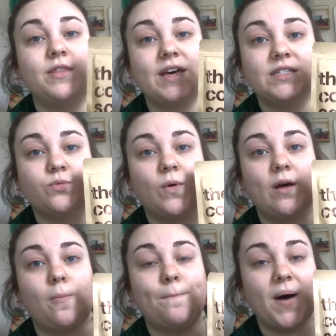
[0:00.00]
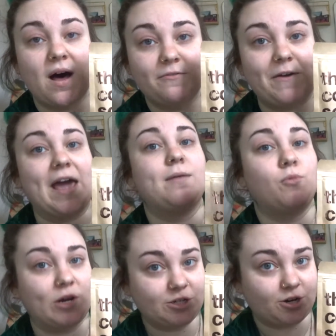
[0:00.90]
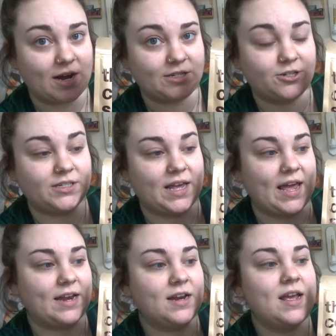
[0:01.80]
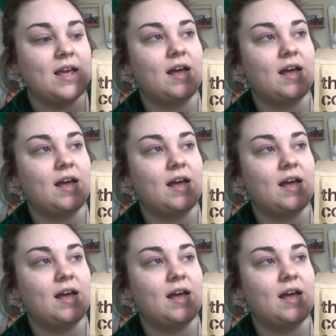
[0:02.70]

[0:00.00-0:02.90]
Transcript: This will buff and moisturize your skin.